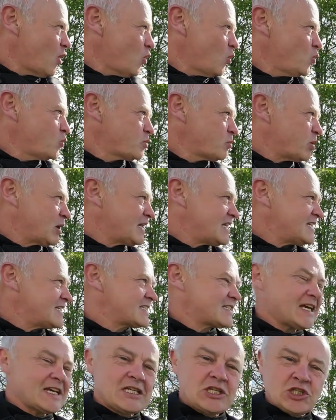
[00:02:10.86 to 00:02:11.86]
old police
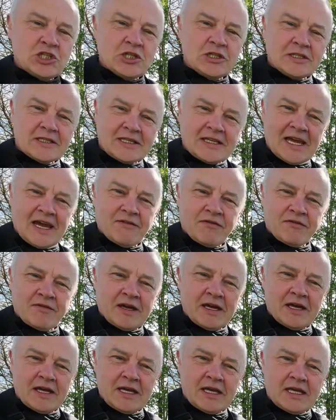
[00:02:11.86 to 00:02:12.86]
station
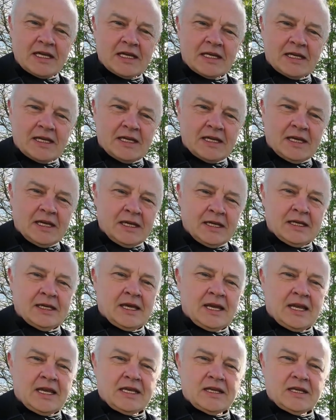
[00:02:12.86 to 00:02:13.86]
cafe
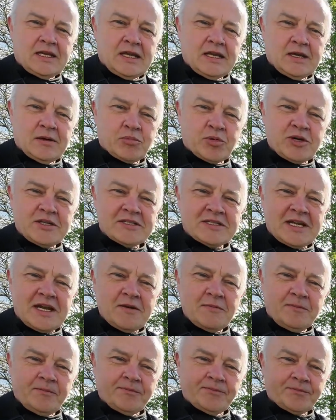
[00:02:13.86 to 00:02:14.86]
in
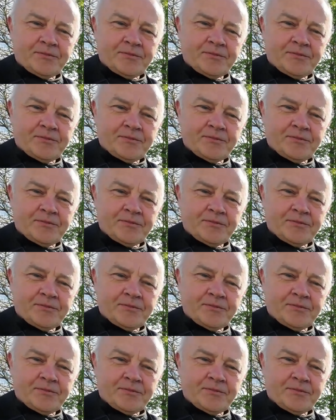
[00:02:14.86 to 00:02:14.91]
Princetown.